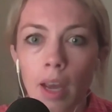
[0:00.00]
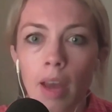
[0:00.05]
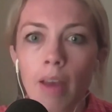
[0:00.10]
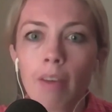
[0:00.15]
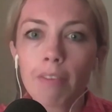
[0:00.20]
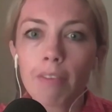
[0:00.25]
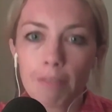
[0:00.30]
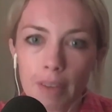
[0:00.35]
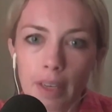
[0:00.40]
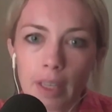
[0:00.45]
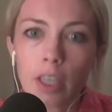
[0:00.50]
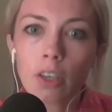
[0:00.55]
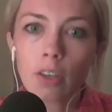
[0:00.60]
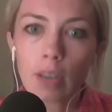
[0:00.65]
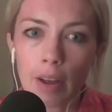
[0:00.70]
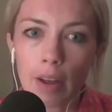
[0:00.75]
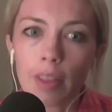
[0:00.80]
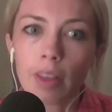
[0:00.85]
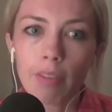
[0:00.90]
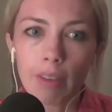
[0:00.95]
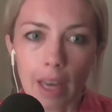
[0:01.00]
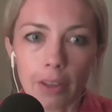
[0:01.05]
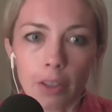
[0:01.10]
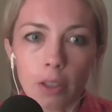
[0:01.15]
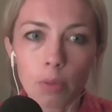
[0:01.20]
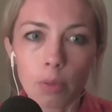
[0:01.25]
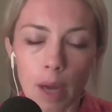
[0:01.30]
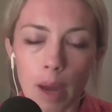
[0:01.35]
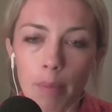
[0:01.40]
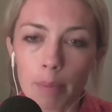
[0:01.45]
figure out the value
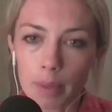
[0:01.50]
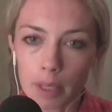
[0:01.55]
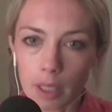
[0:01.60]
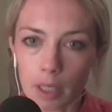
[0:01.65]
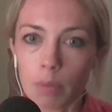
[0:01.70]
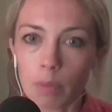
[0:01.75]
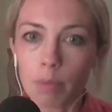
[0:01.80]
prop piece